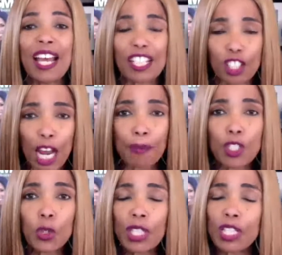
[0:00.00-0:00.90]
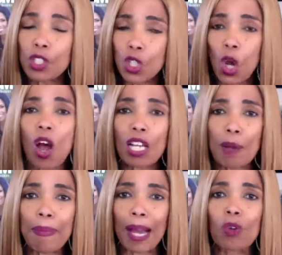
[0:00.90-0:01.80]
as an opportunity to talk
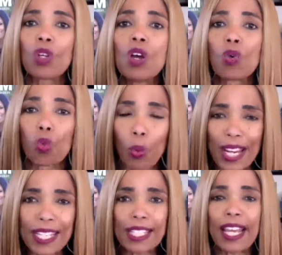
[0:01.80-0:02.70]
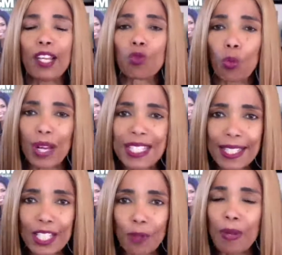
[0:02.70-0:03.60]
about race and
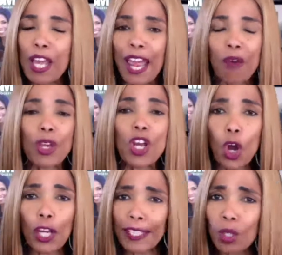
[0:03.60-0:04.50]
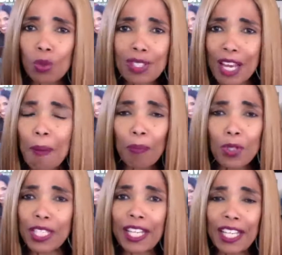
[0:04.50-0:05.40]
racism. And we look at those
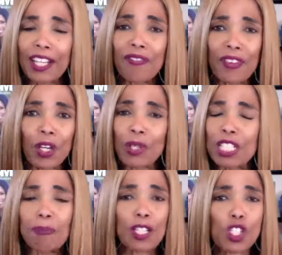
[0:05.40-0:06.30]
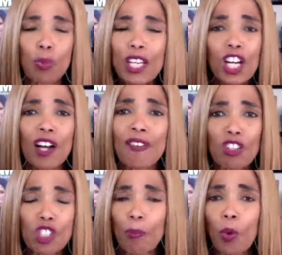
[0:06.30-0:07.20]
numbers in the NFL, and as much as we love our
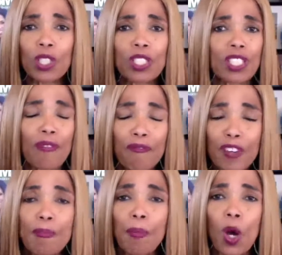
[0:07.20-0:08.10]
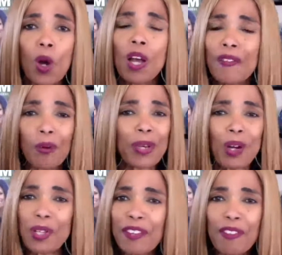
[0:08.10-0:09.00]
sports of football, that we
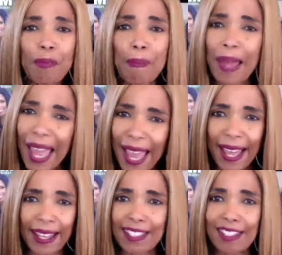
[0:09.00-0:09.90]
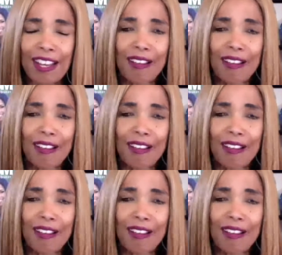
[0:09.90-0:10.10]
don't give them a pass.